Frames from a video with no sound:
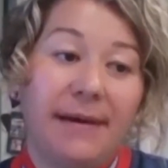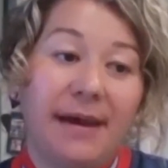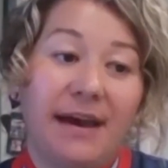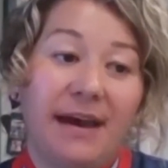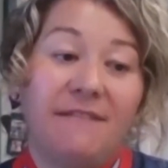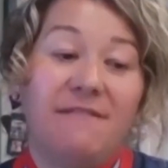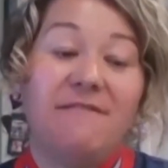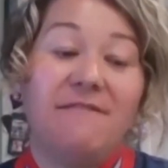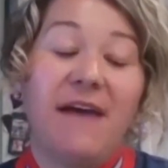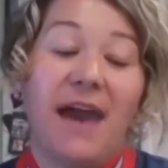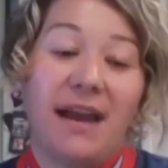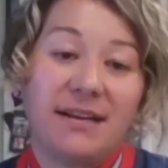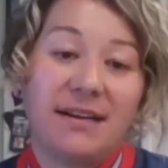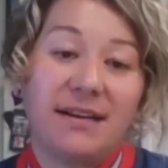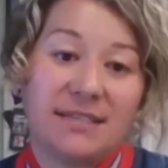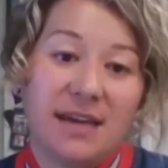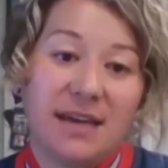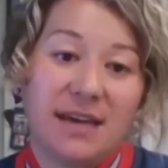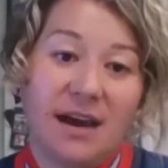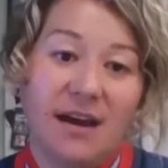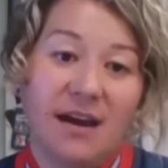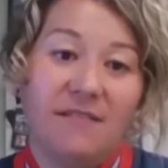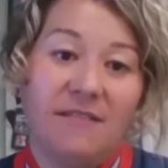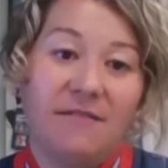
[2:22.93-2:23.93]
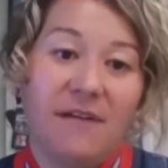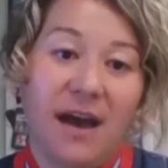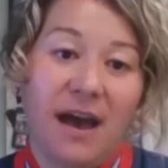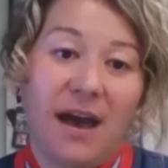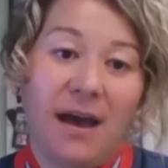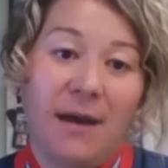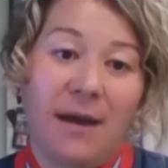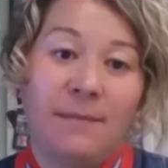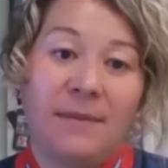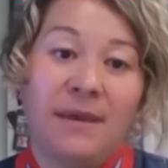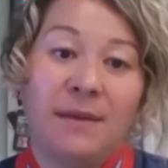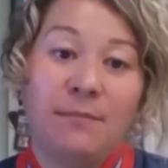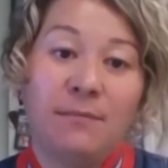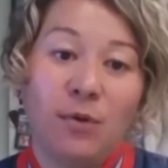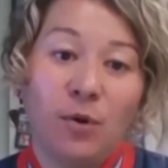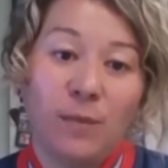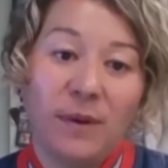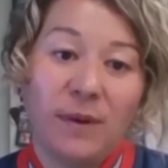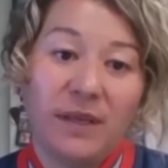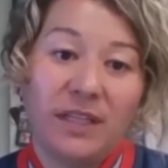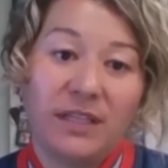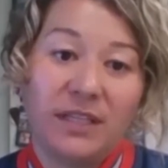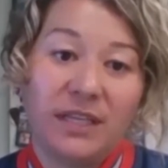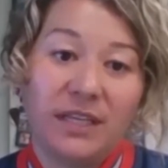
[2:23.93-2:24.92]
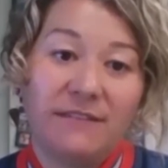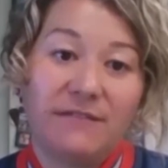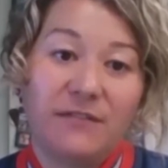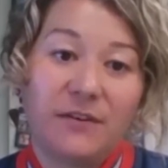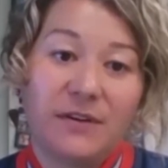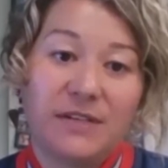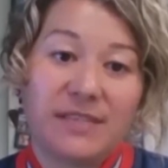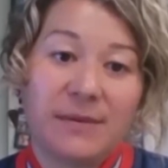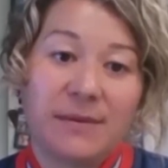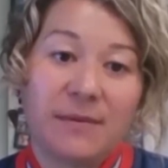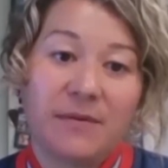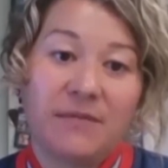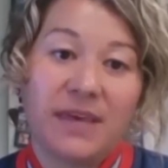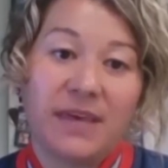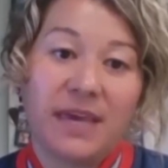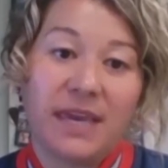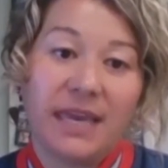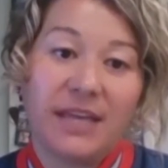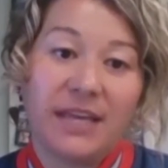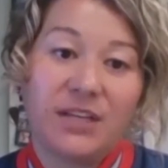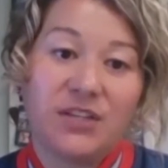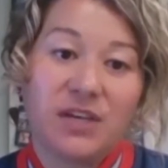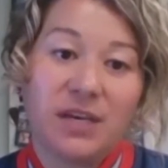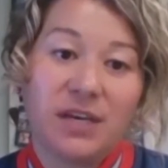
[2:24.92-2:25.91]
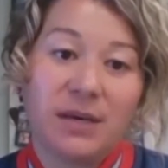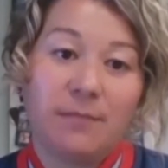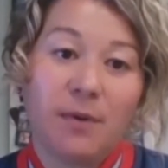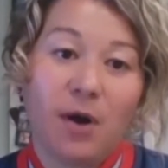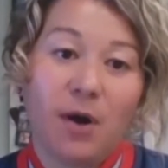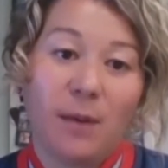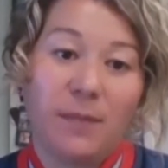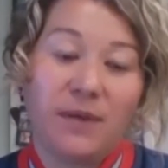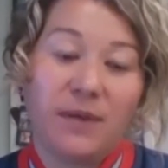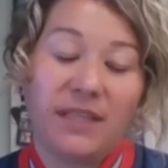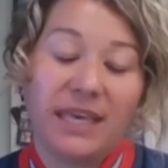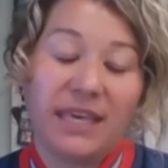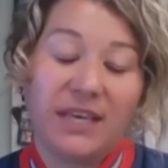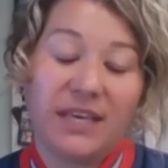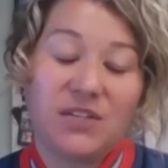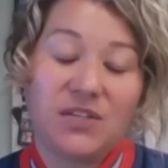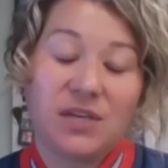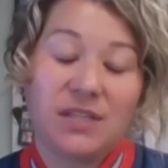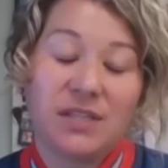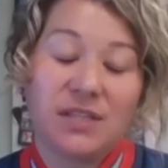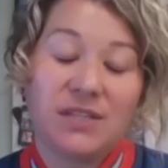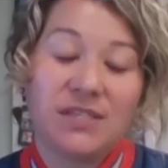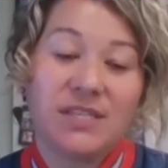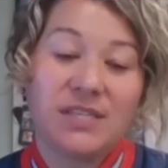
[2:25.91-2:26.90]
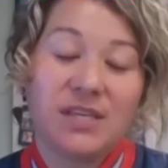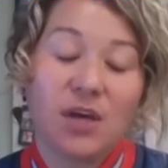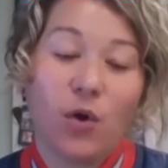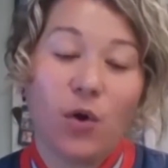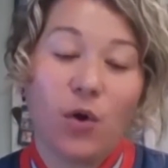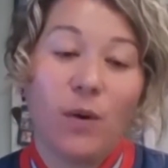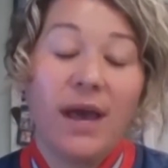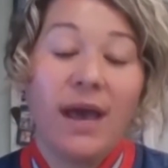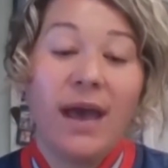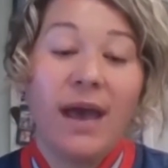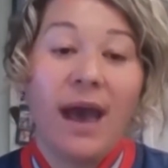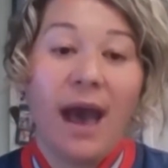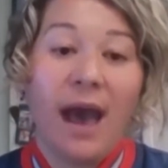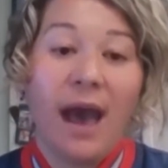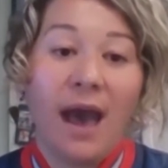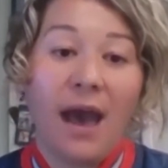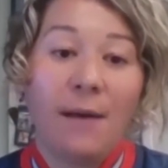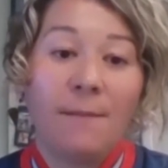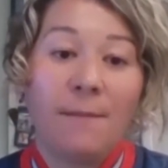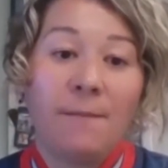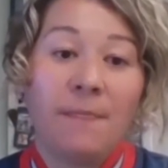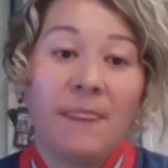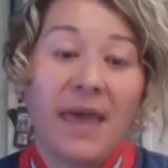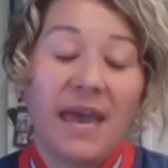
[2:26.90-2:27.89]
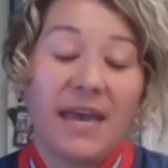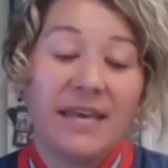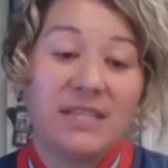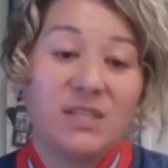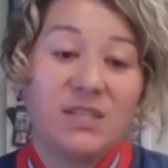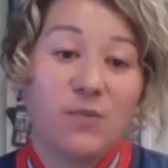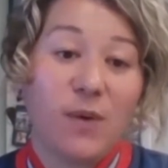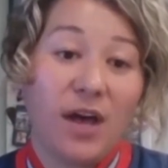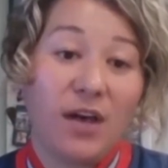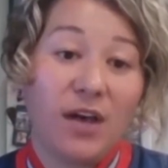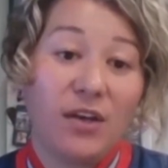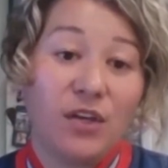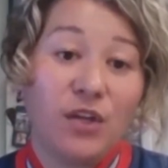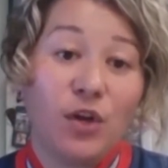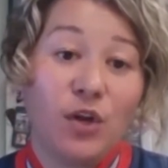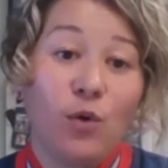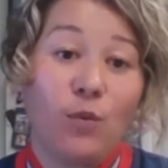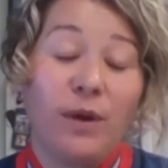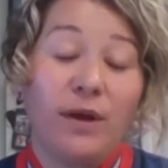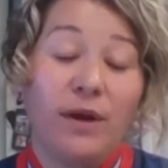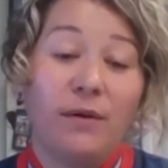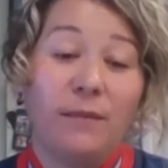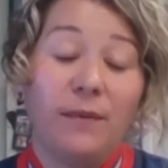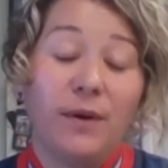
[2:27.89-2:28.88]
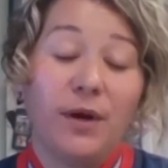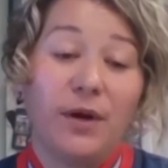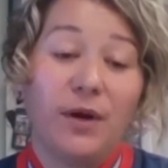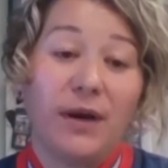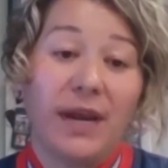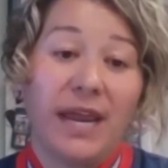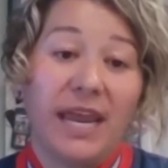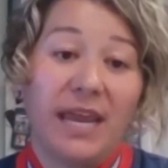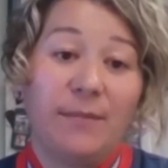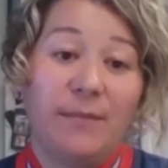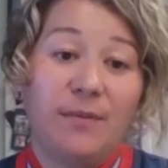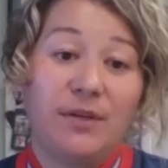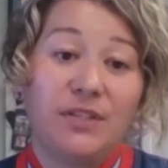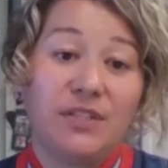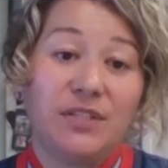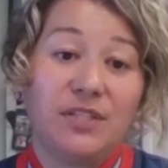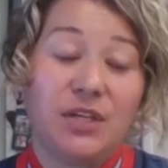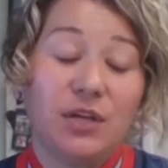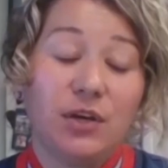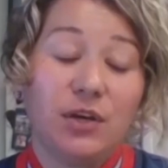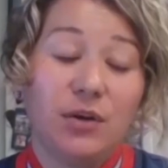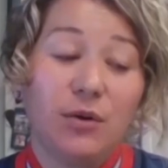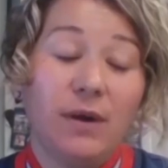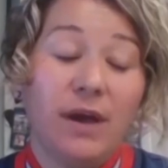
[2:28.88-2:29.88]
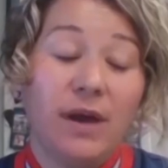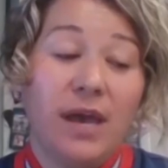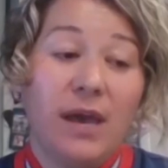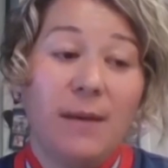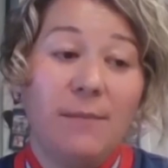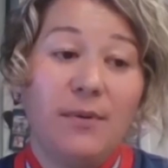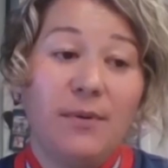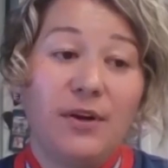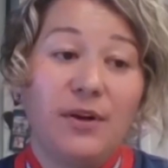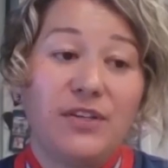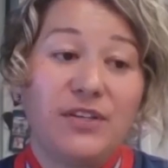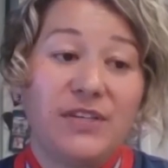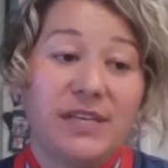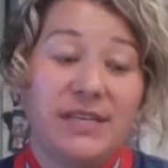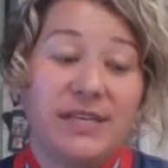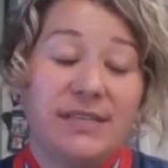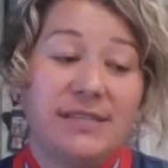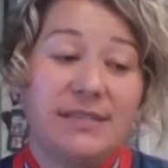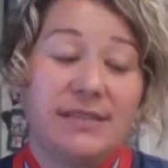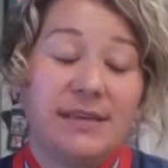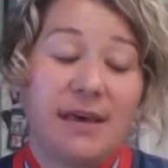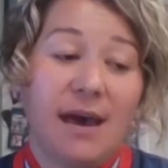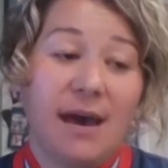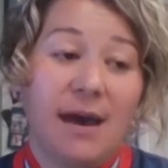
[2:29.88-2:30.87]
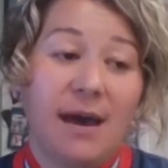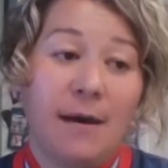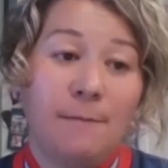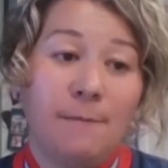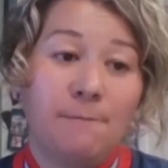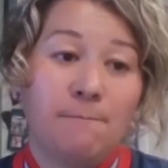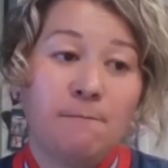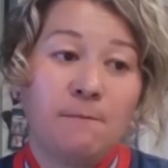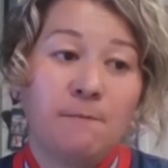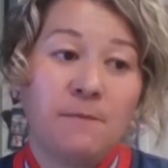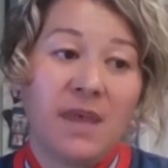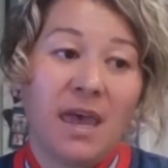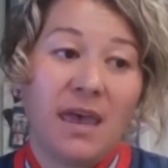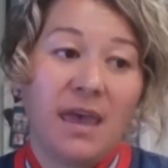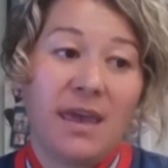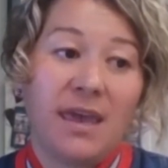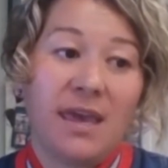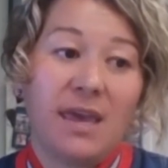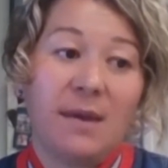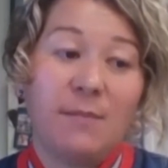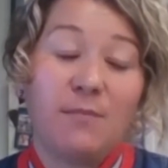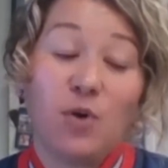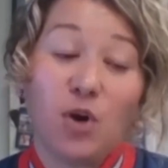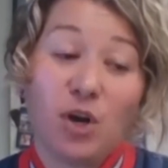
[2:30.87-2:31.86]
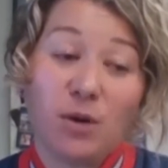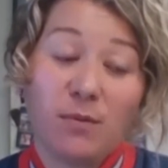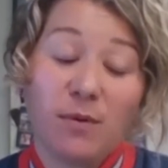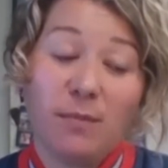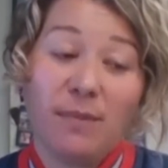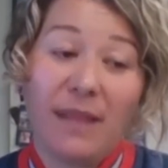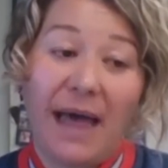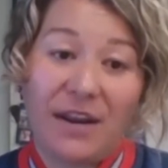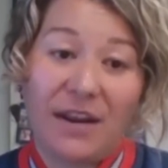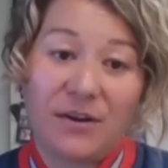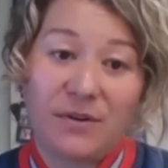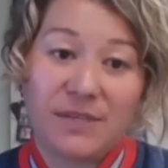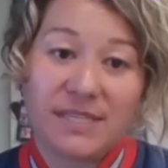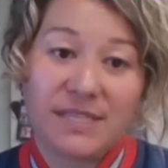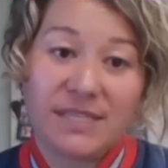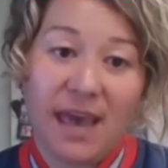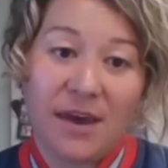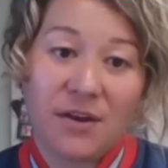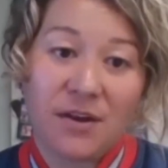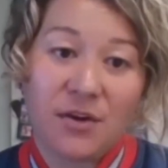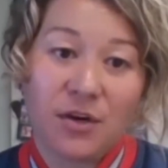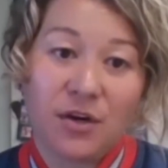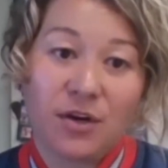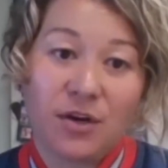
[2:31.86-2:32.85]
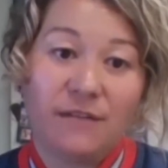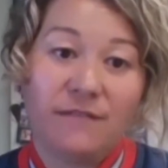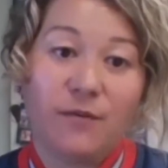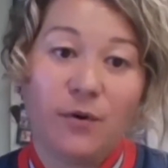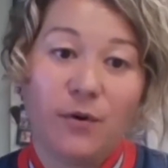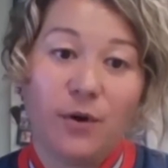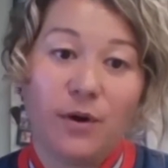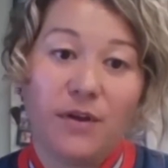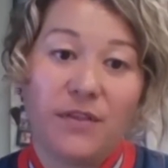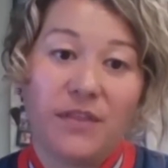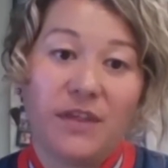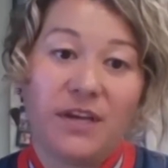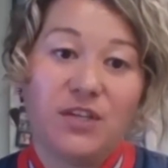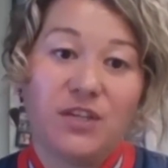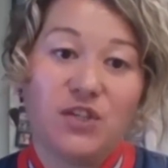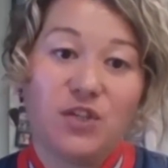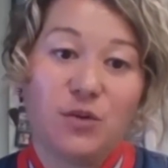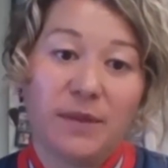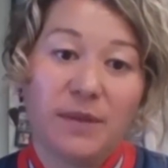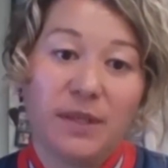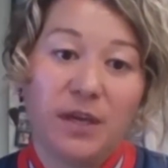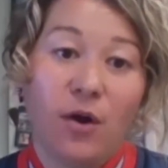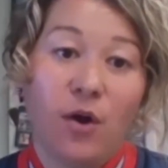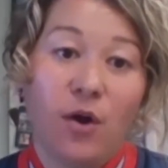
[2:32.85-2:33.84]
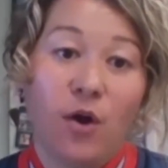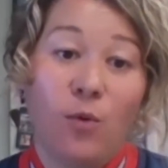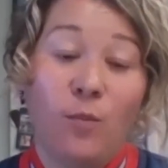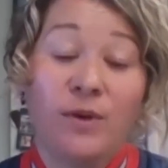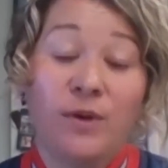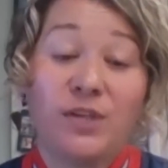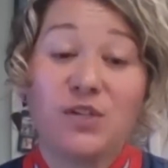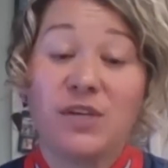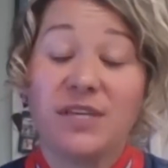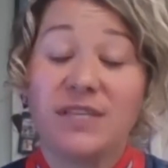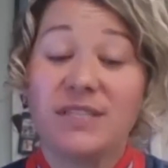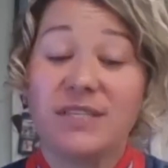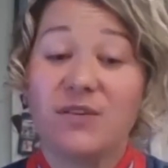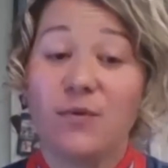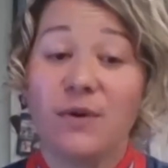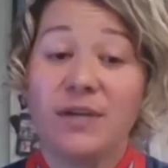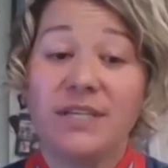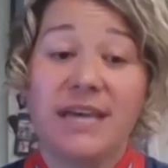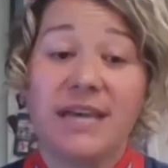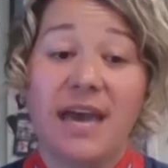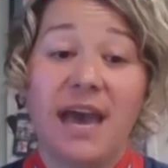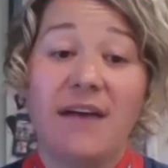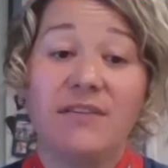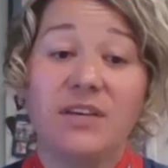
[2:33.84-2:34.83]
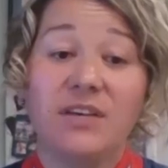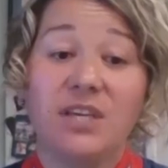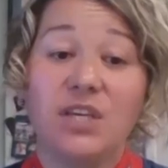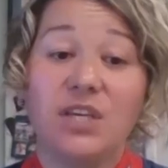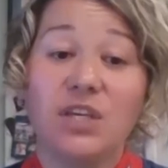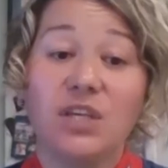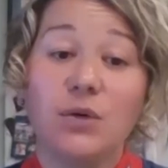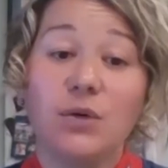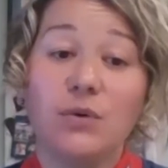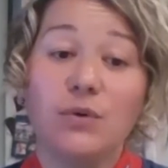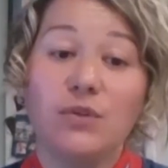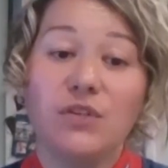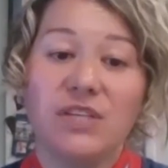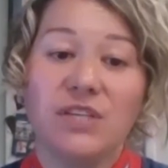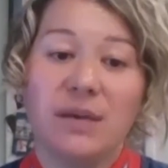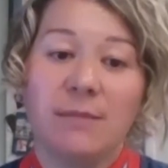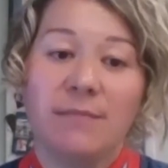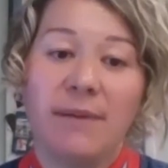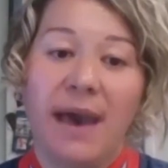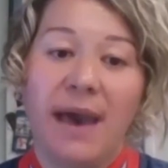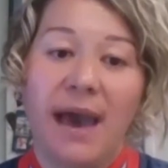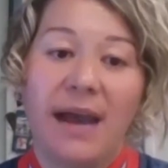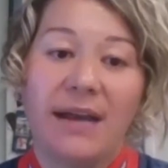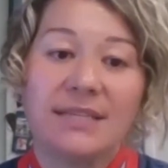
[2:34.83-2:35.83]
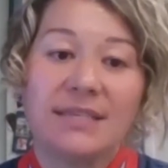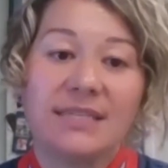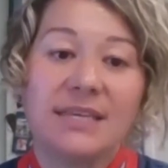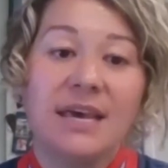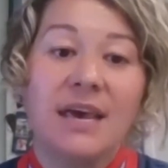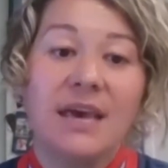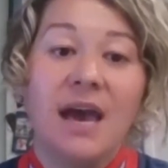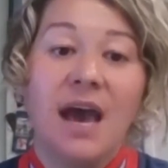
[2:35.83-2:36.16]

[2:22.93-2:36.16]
effect of um, immobility for some of the aging population. So um, as well, you know, we were able to purchase um, a portable bladder scanner for the Jubilee home, which is going to have a huge impact.